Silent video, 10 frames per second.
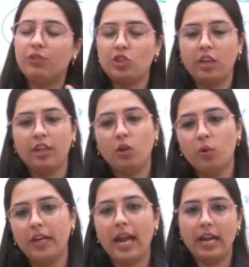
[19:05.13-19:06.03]
which are
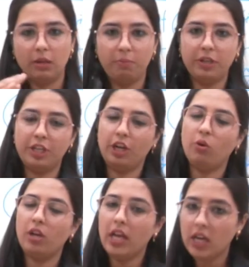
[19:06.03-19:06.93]
included at a
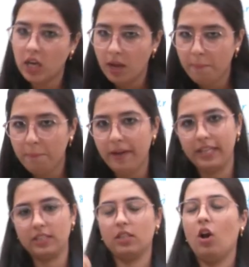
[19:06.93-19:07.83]
particular
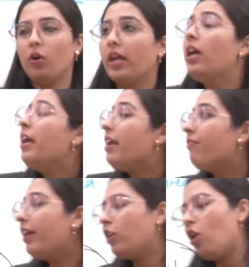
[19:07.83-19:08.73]
place. Okay.
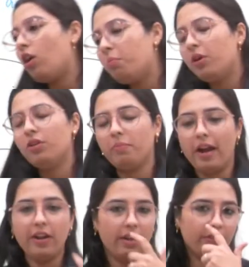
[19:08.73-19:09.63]
If I talk about
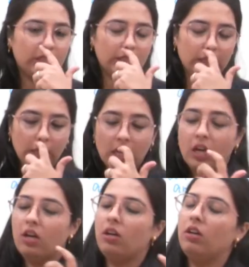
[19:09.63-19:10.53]
biodiversity,
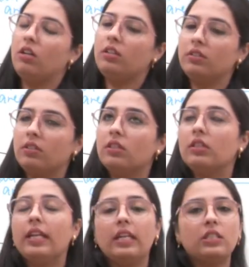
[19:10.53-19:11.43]

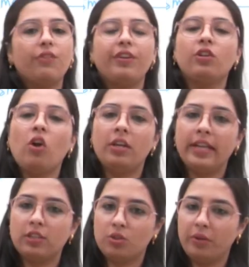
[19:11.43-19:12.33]
there is different
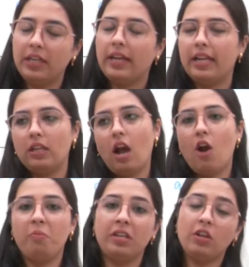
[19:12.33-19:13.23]
context to it, like
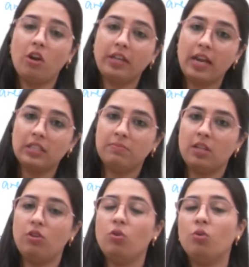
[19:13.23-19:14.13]
how many organisms
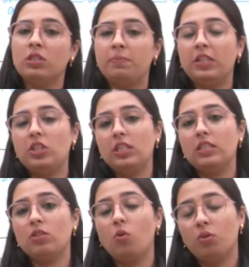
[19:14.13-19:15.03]
are known
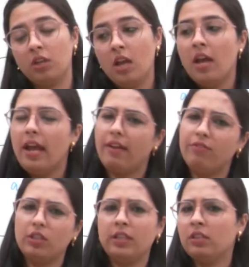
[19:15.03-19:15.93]
species, known
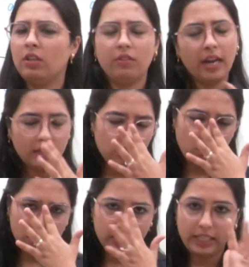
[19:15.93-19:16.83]
everything that is
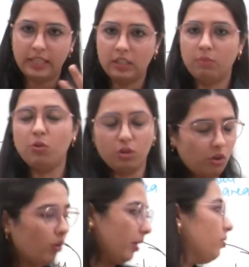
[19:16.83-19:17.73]
already there in the
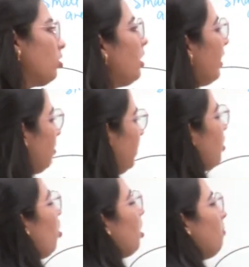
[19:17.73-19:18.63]
book. Okay. So let me
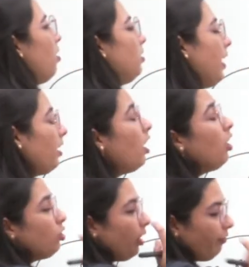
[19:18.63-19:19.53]
talk about that.
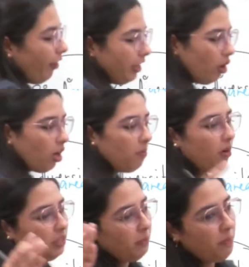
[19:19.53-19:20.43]
So if I talk
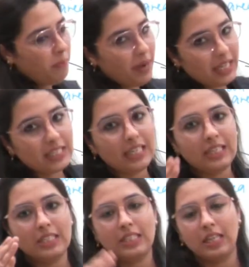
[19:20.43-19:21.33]
about the
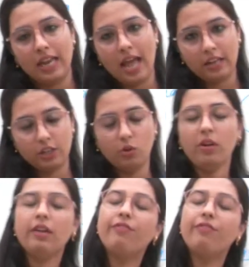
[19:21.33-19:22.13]
present scenario,